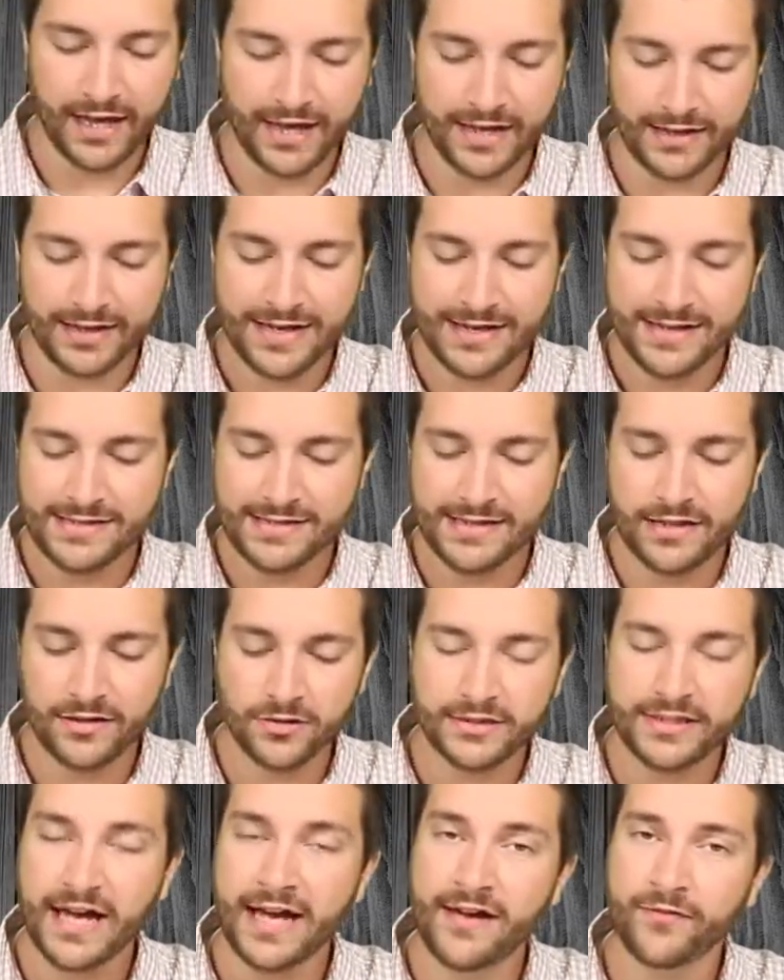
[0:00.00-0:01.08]
And
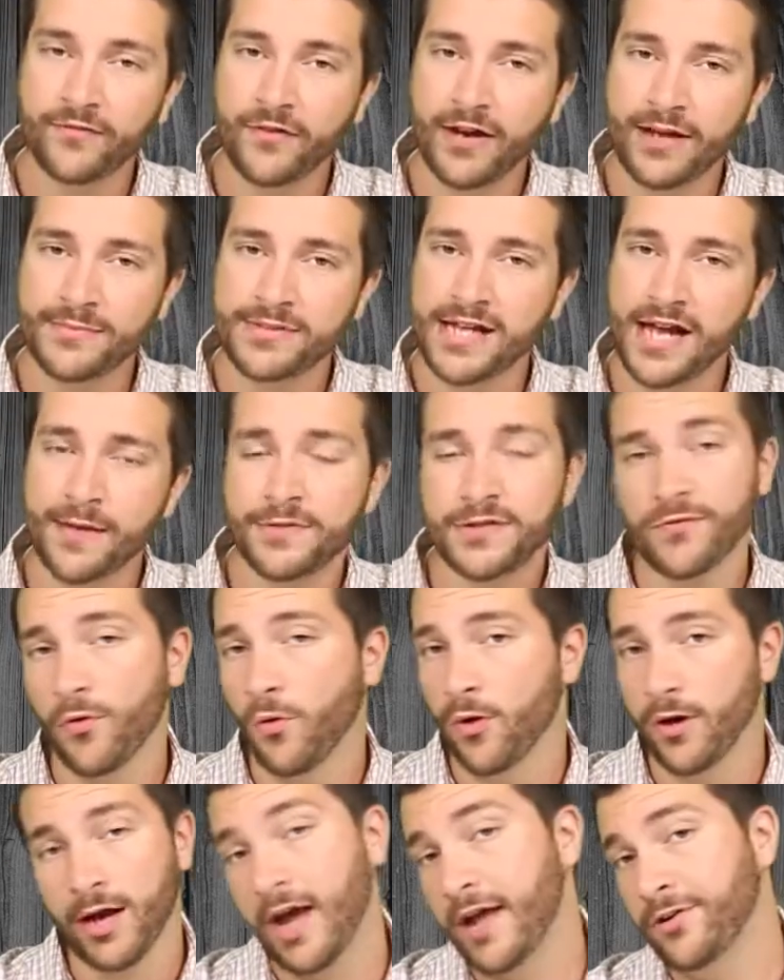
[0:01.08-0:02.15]
single diaphragm
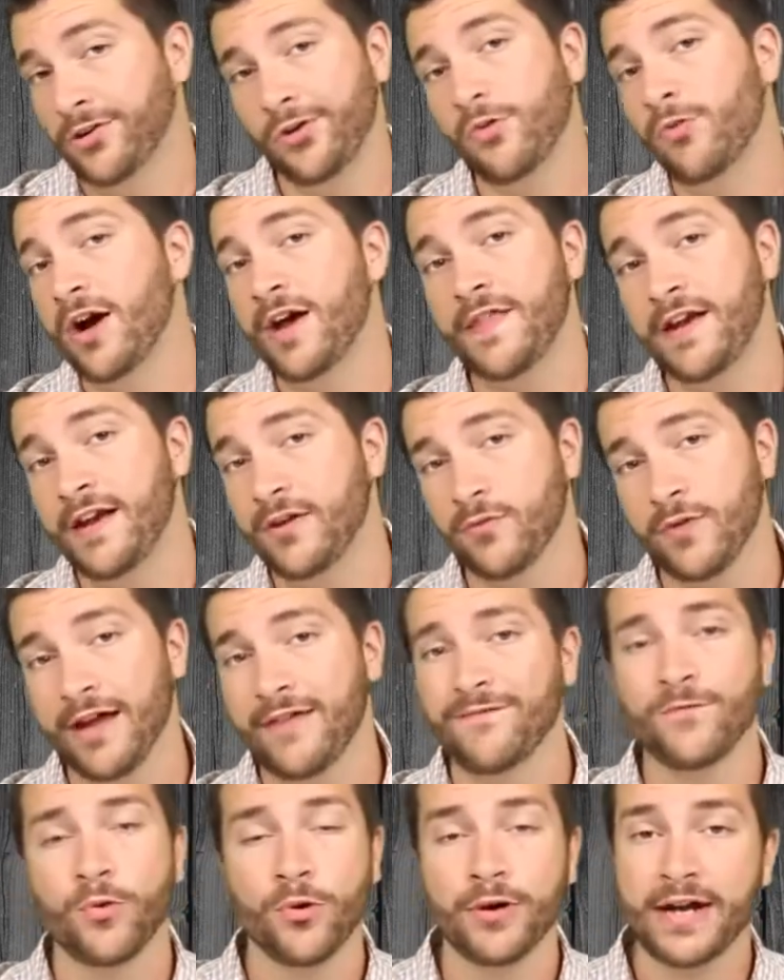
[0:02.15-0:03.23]
×4. I don't know why they didn't
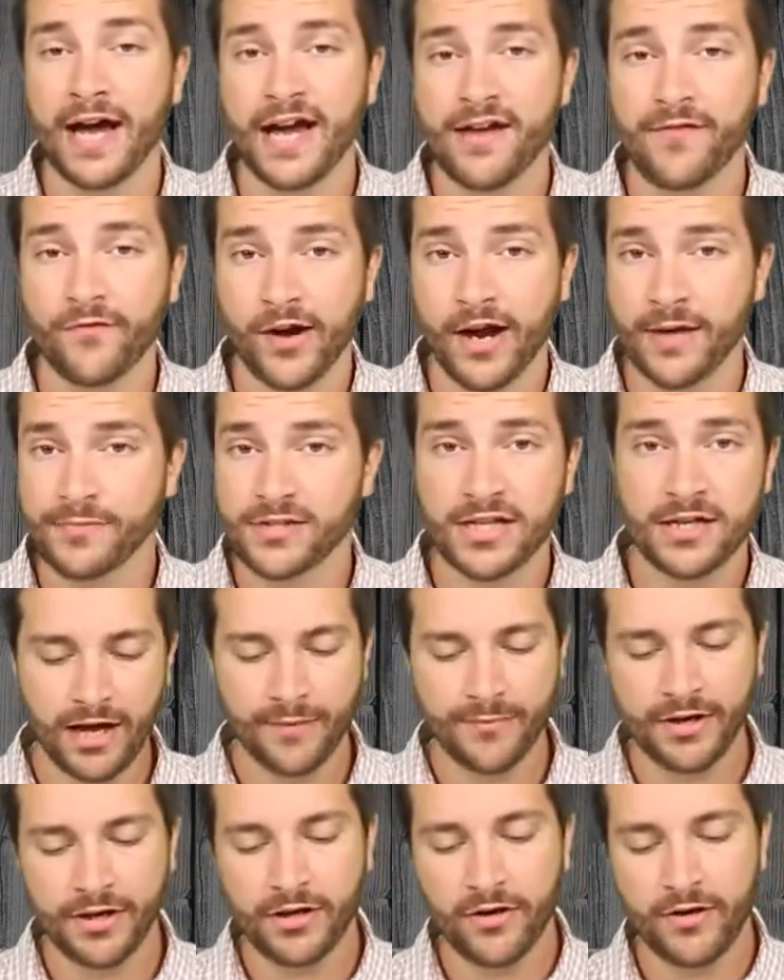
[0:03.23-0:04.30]
write 4 diaphragms.
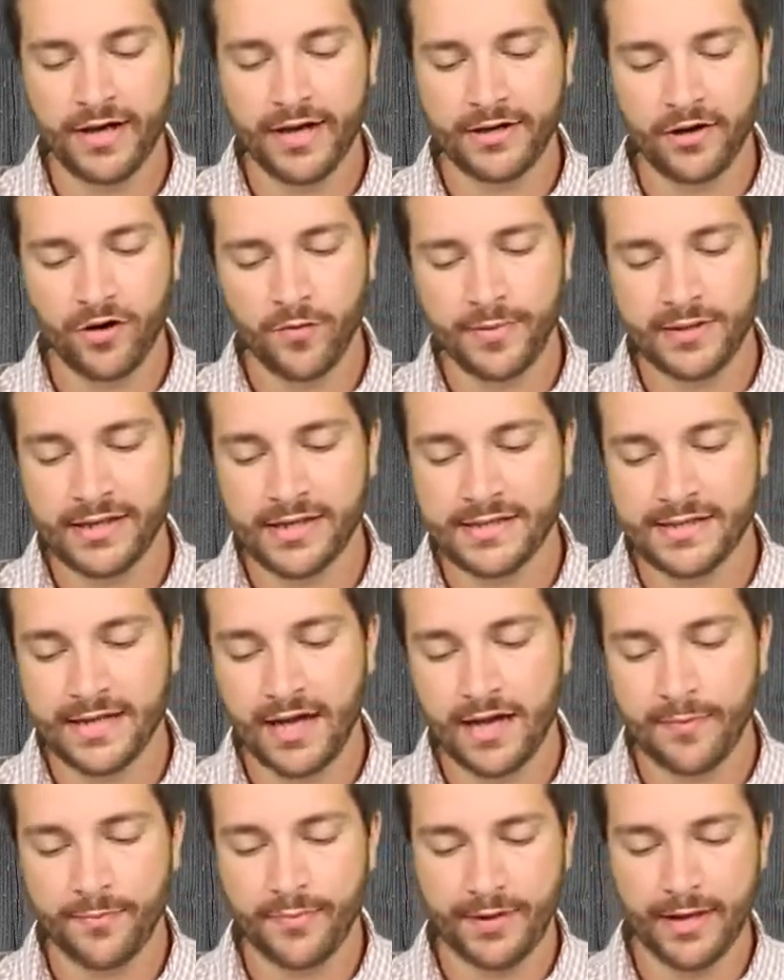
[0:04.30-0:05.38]
I'm gonna go ahead, open these
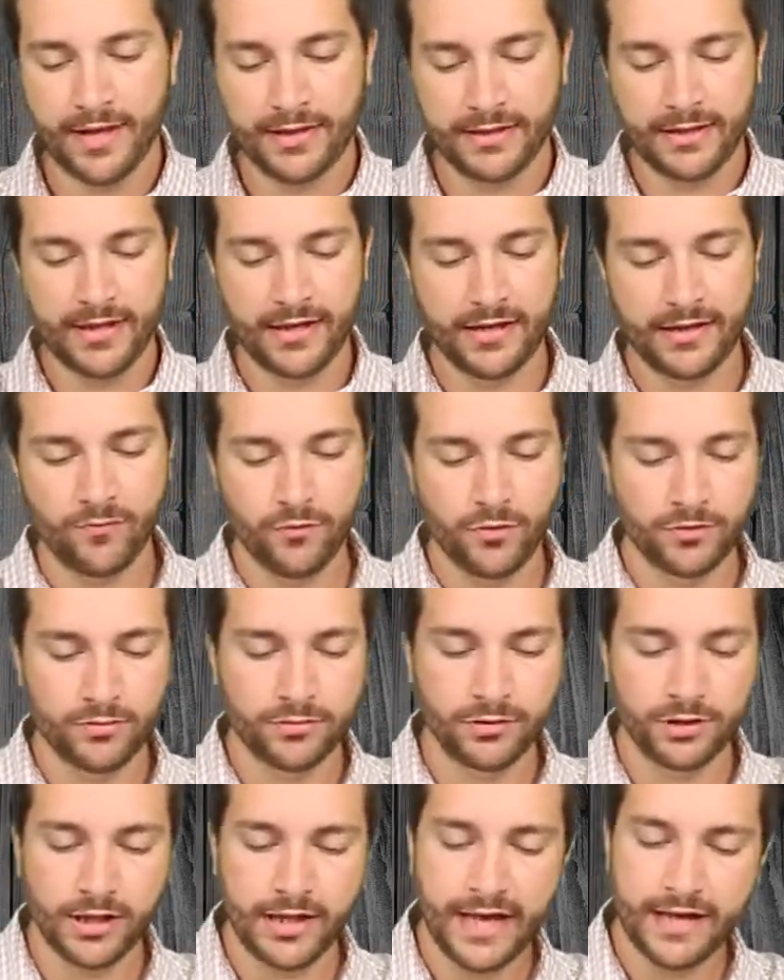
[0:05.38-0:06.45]
up, and we'll
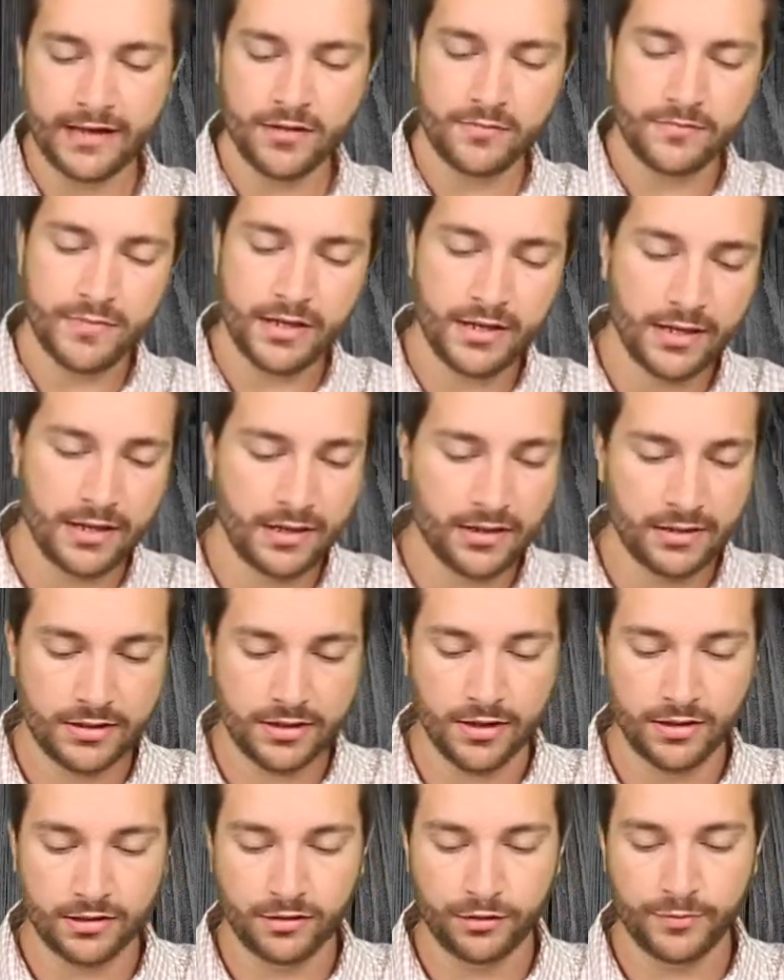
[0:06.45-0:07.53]
look at them and
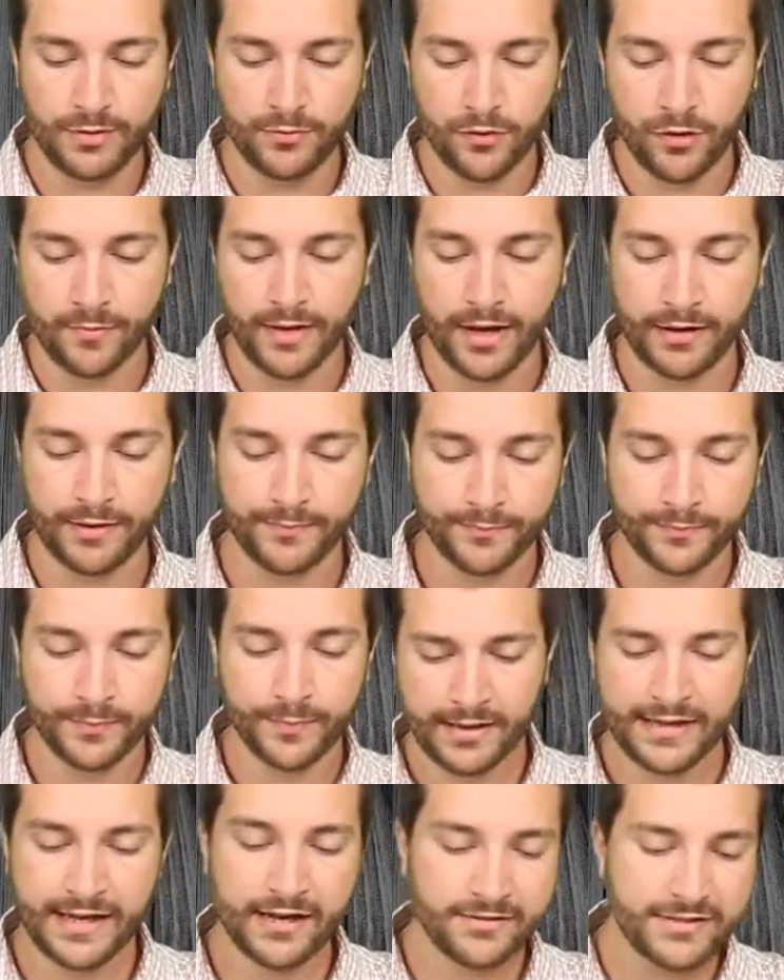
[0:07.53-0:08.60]
talk a little bit more about them.
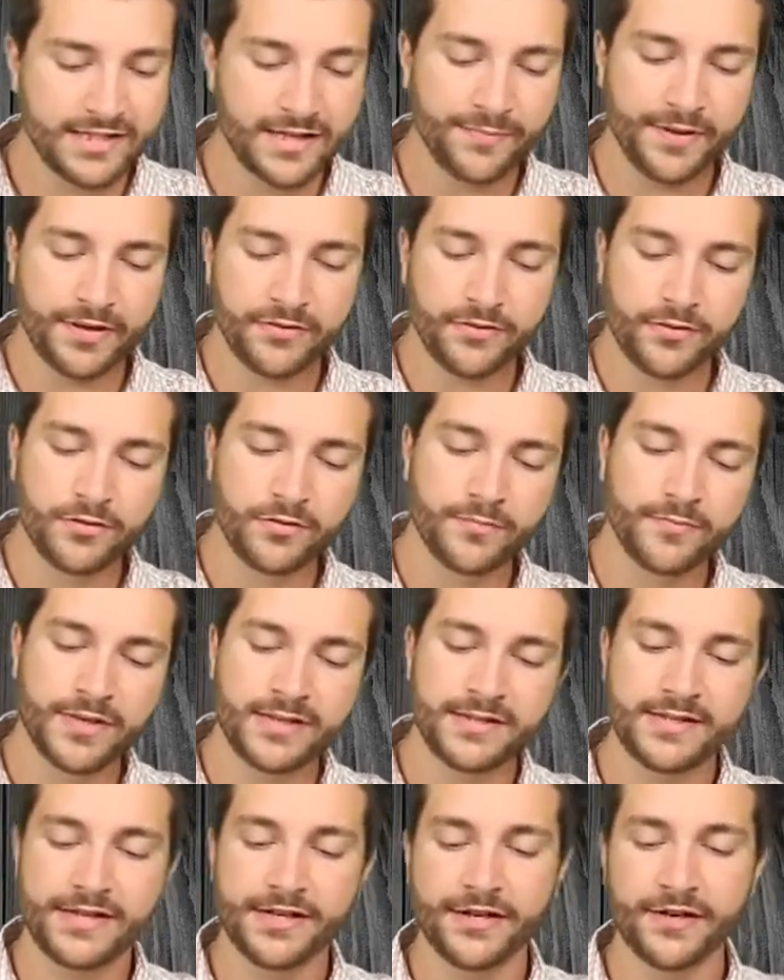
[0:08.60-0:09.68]
Now, typical
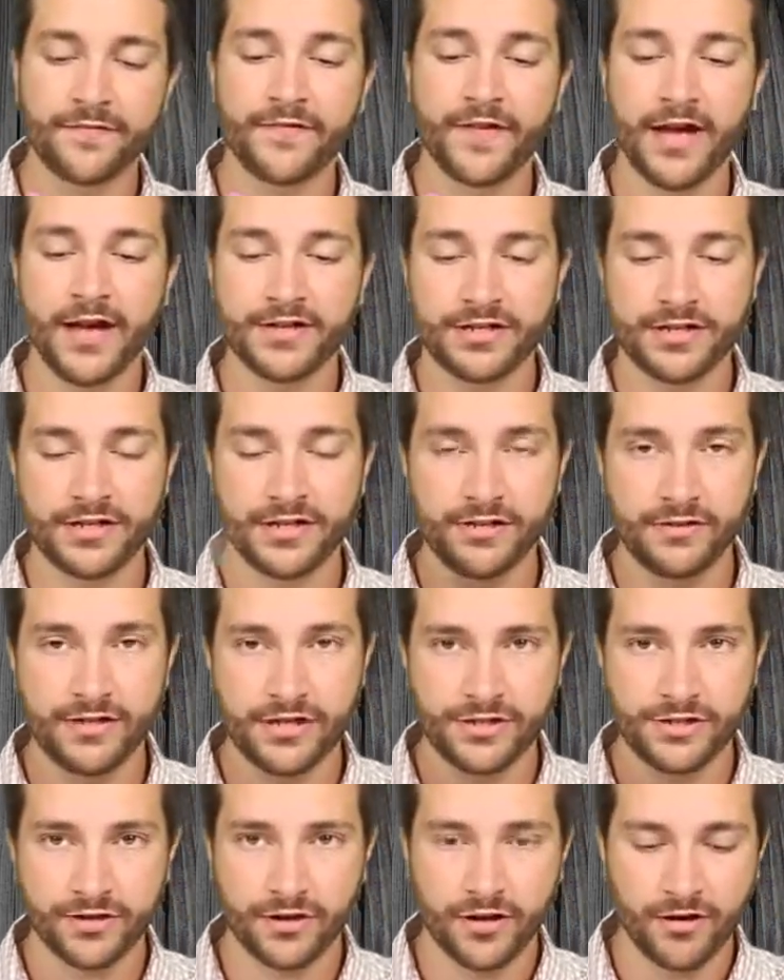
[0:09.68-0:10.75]
Mixcder fashion, you
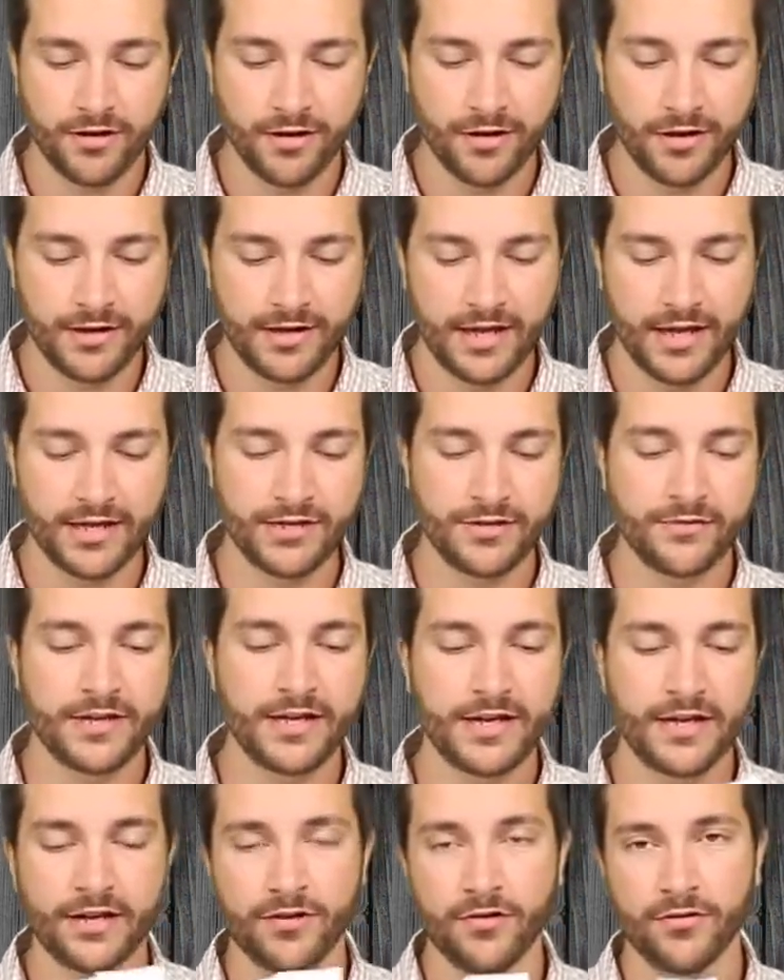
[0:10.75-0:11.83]
get your card and you
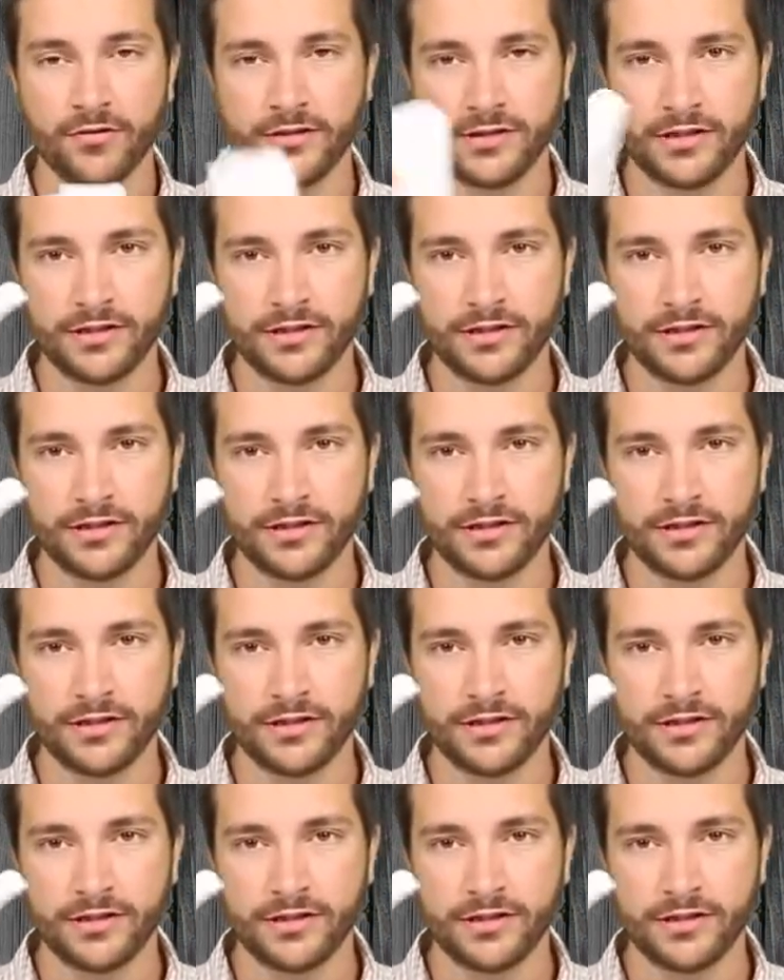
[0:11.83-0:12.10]
get your